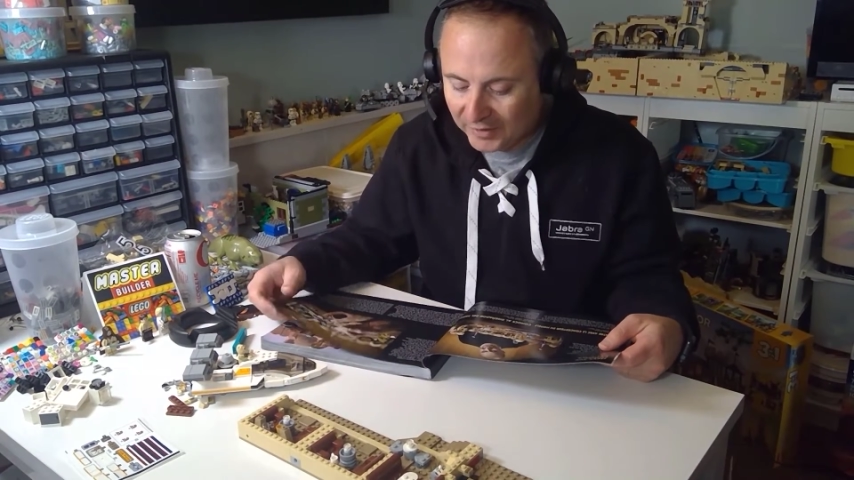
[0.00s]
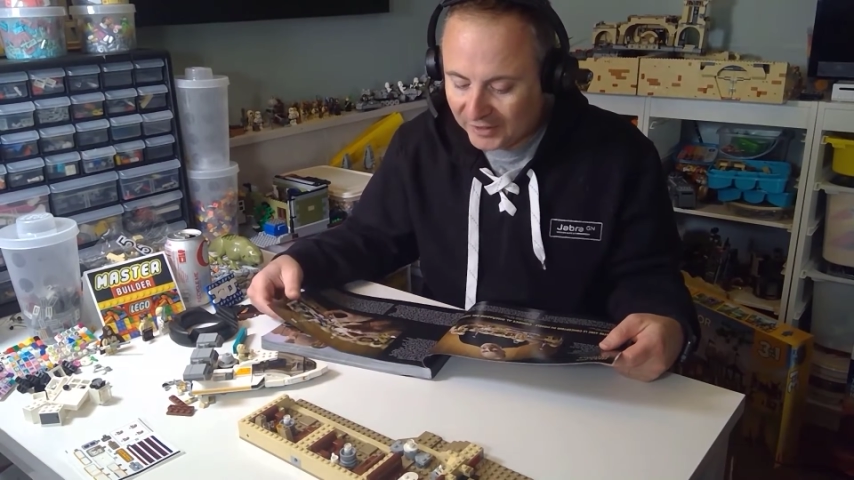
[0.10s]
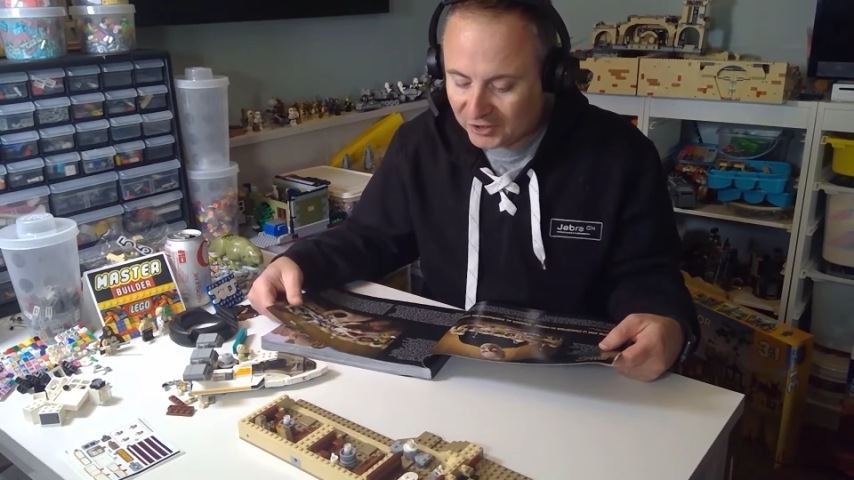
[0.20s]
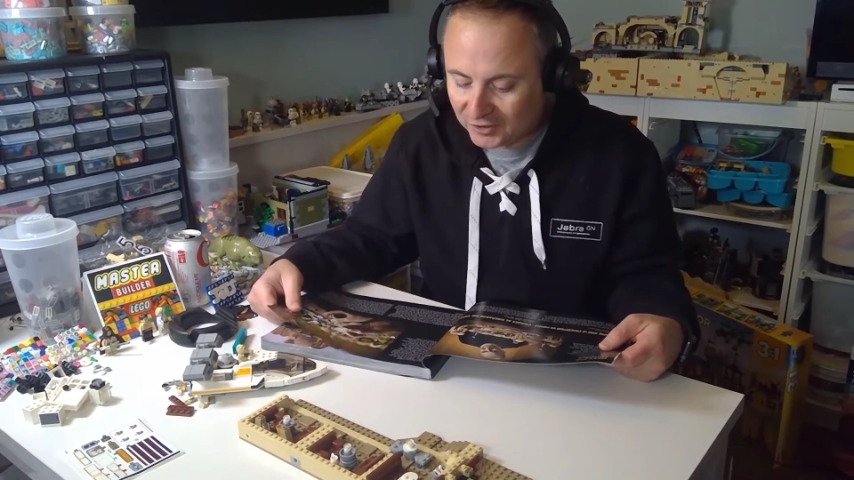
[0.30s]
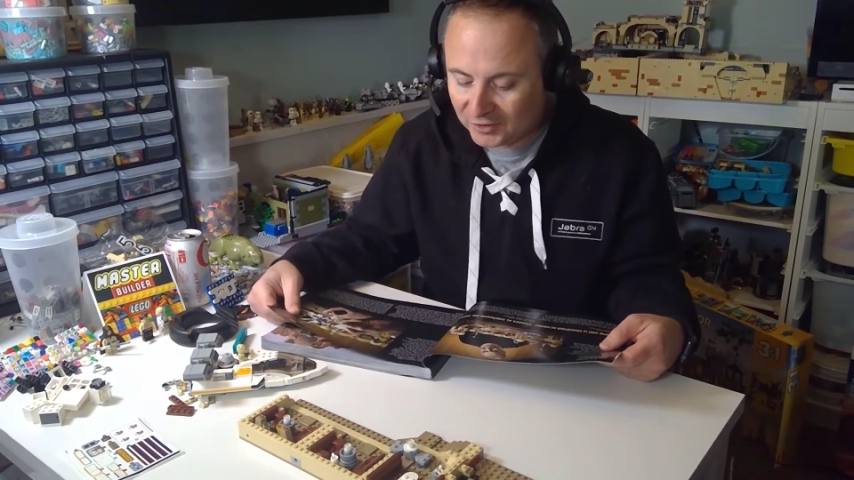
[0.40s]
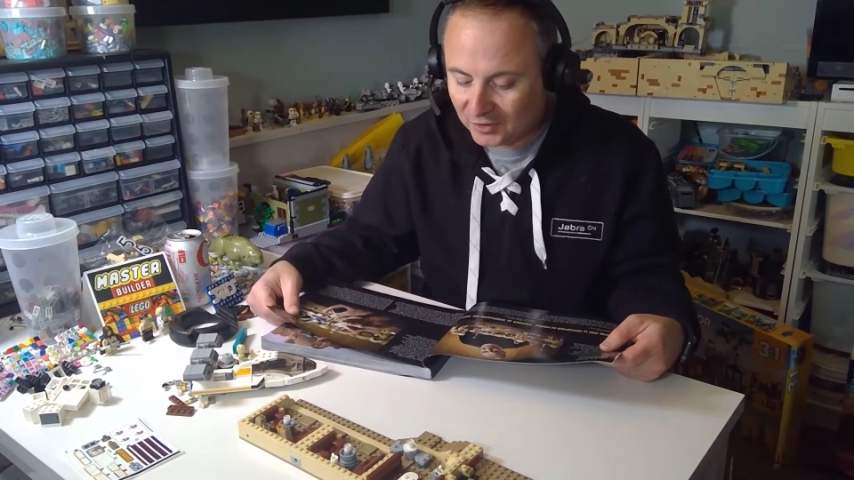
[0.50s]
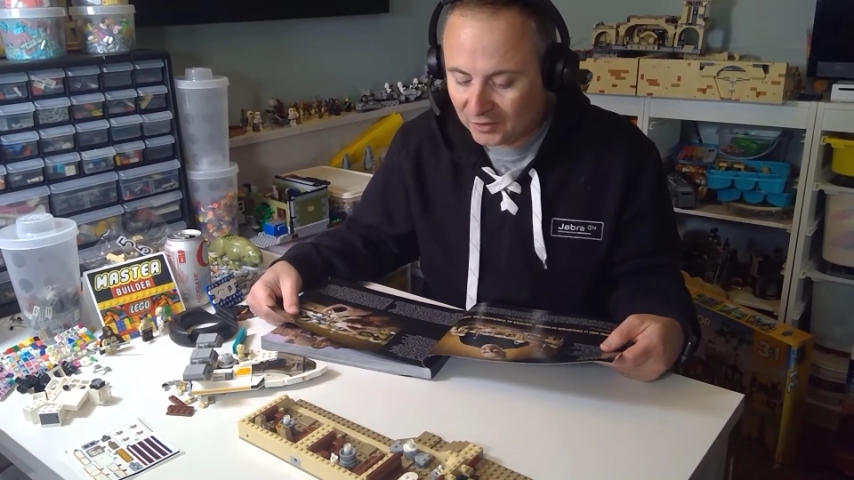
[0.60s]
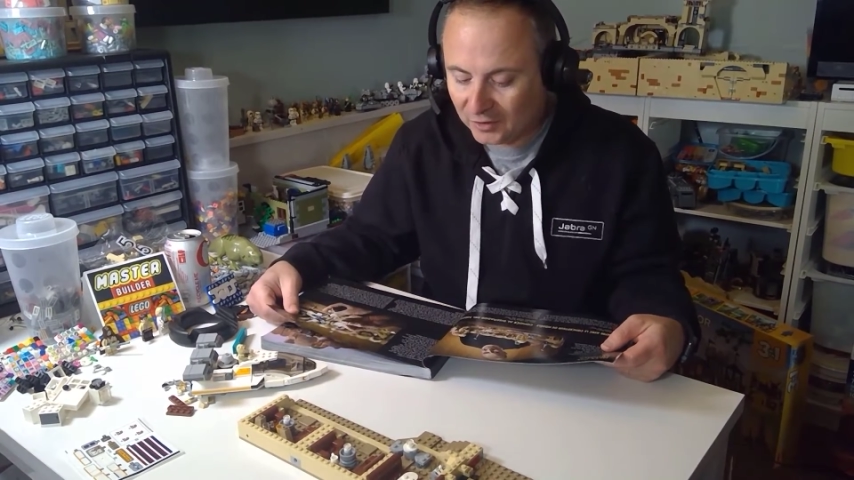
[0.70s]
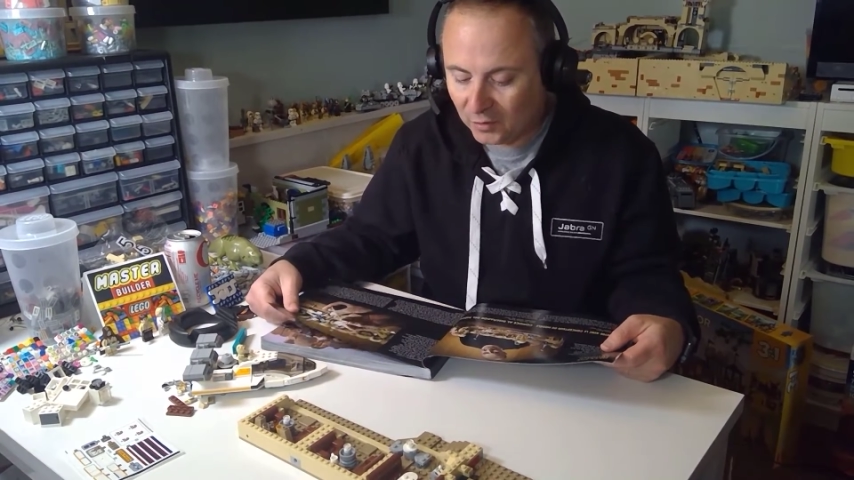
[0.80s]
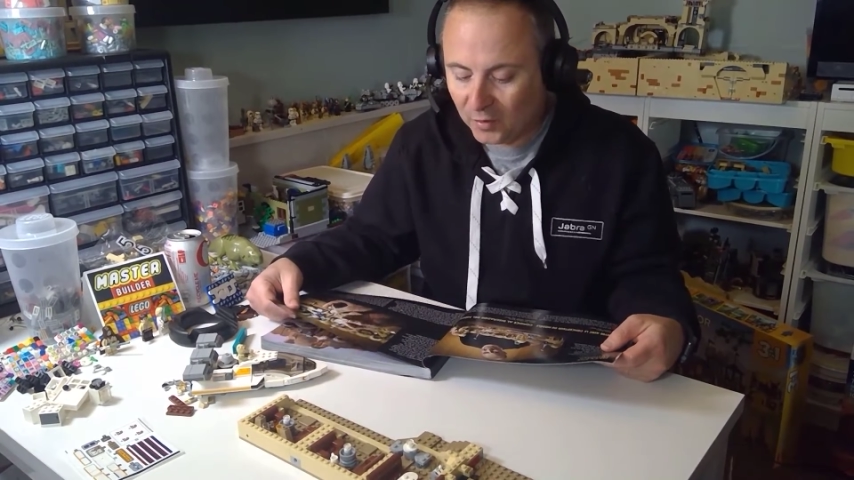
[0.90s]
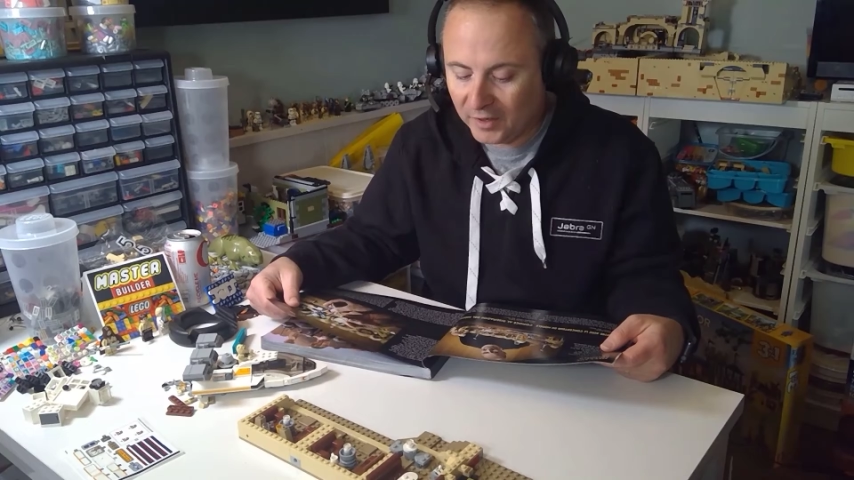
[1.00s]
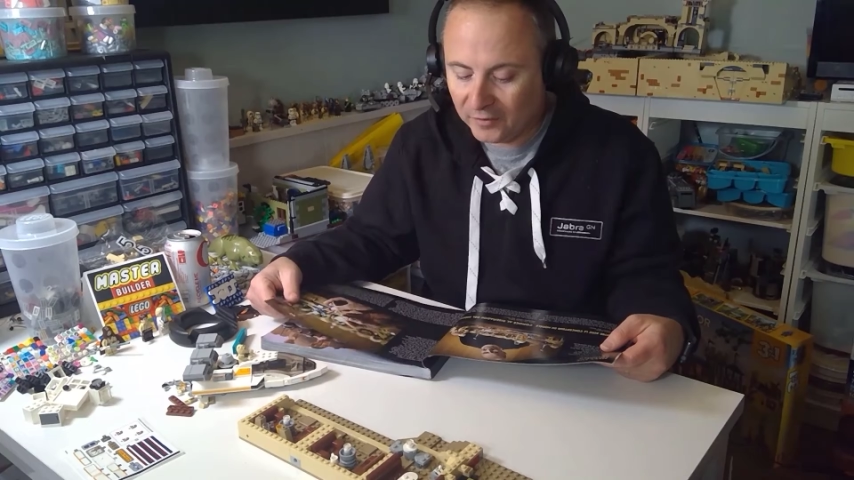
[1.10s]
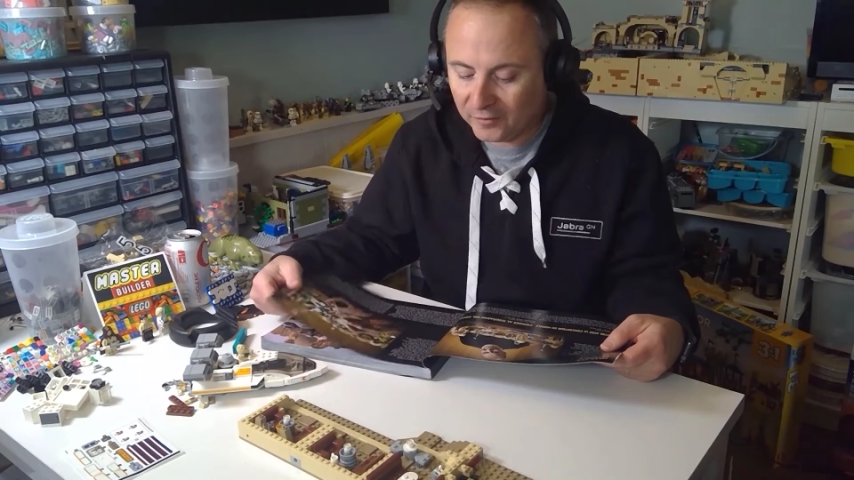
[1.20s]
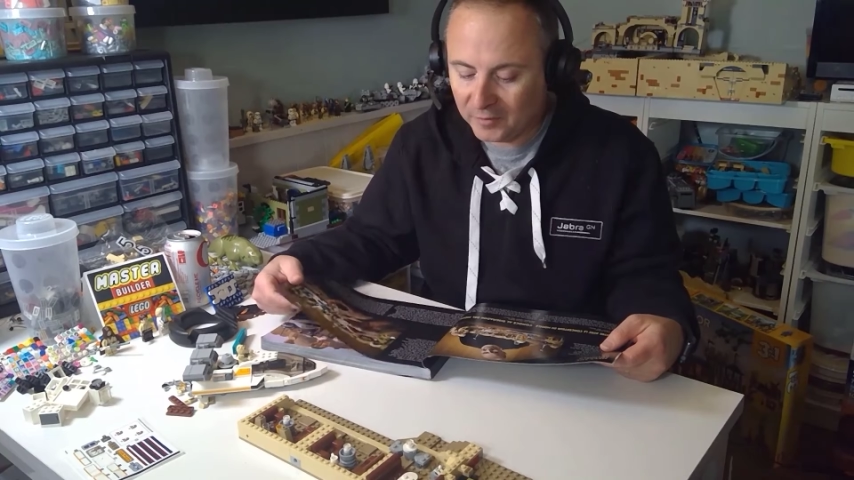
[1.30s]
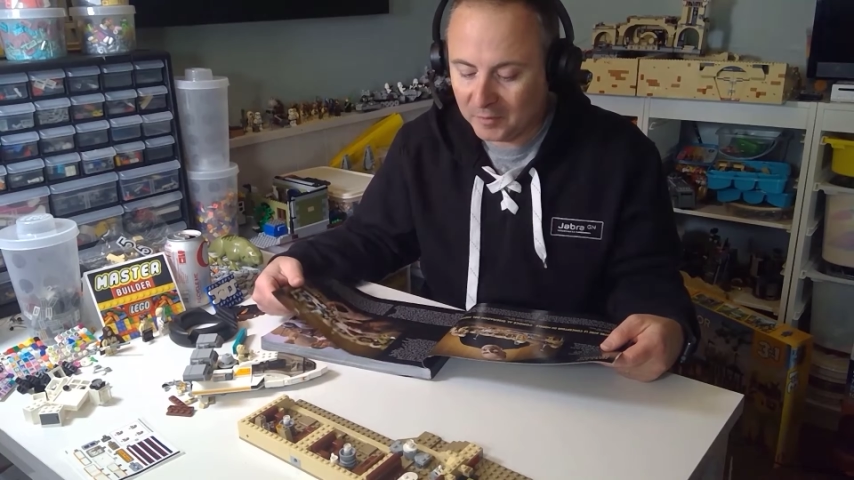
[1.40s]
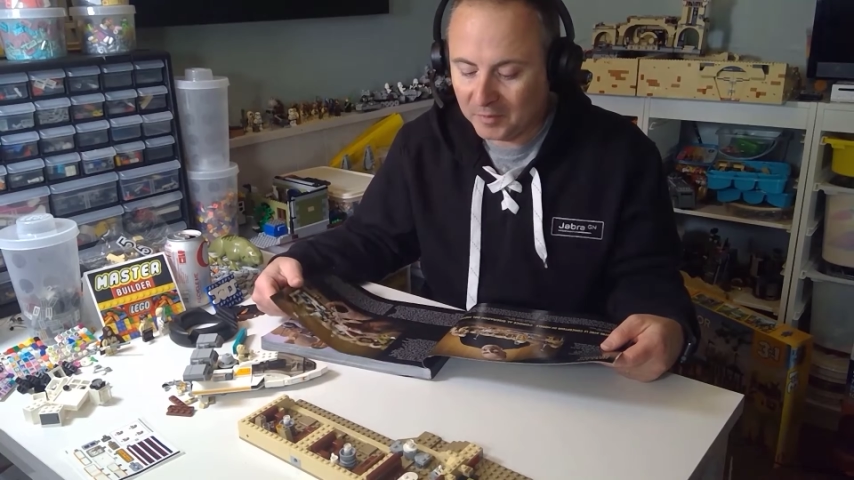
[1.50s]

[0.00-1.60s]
actually took a little while for him to